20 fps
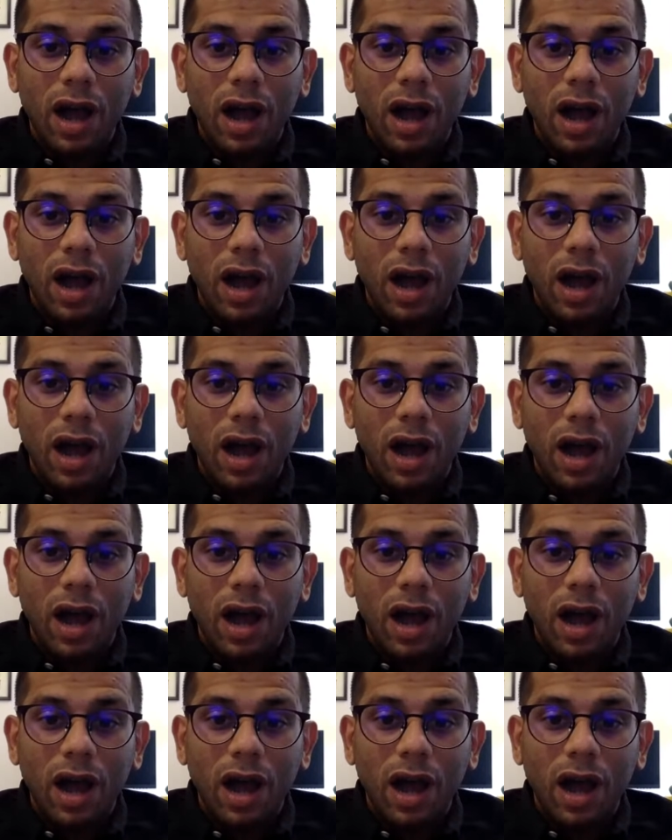than it is
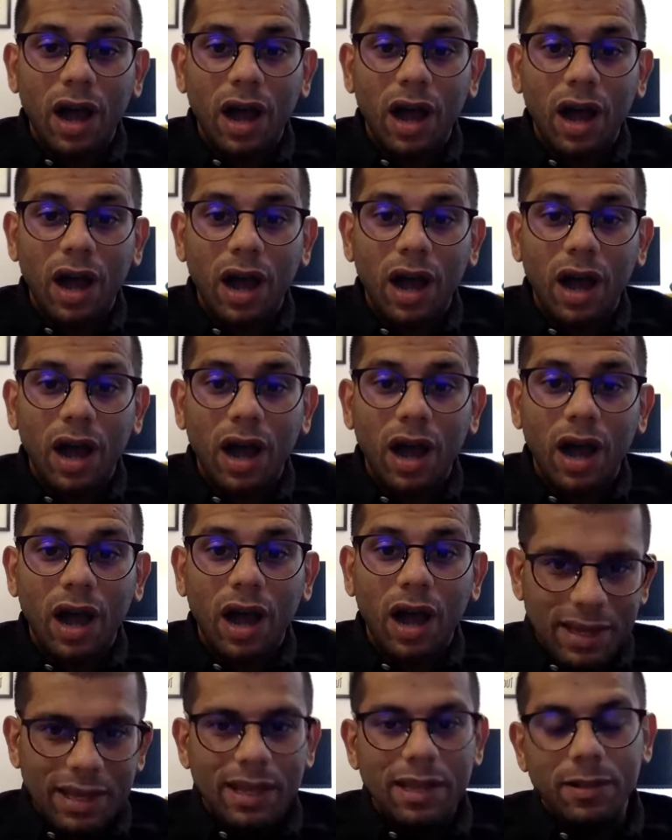made out to be
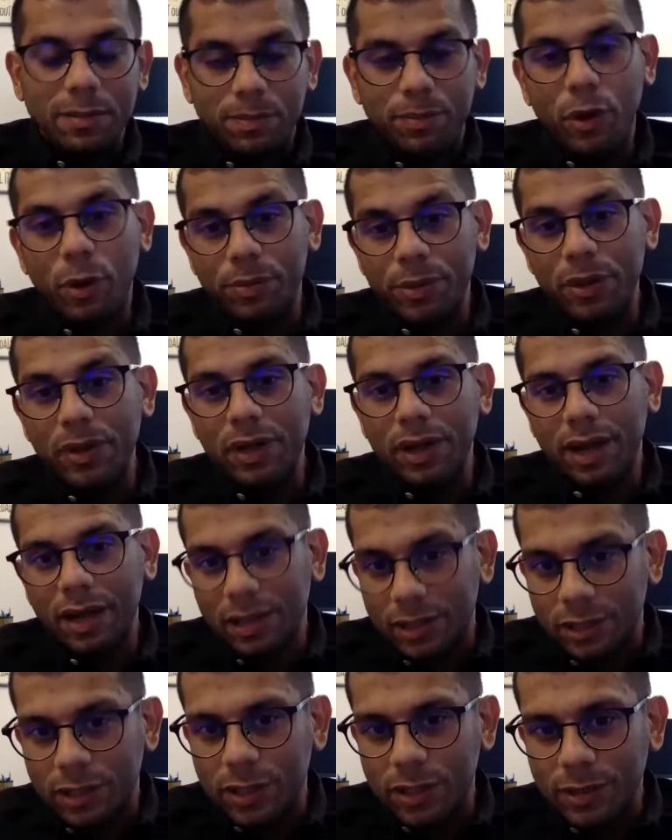in popular
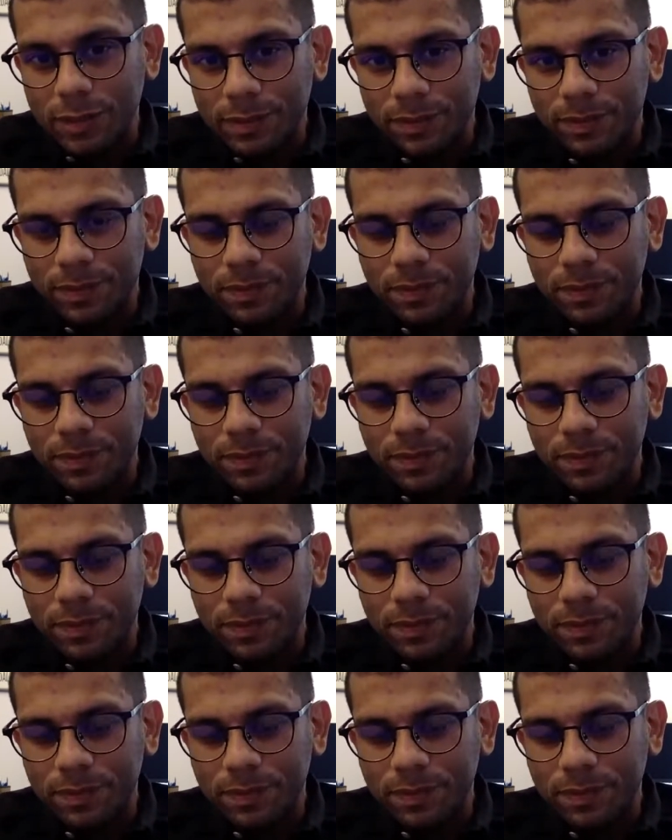culture.